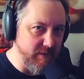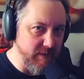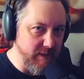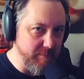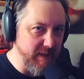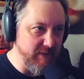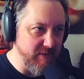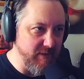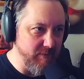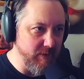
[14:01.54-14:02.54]
and bass
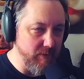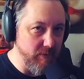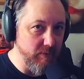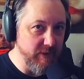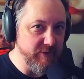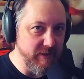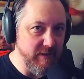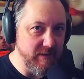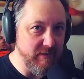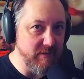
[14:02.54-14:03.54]
lines with the way she does.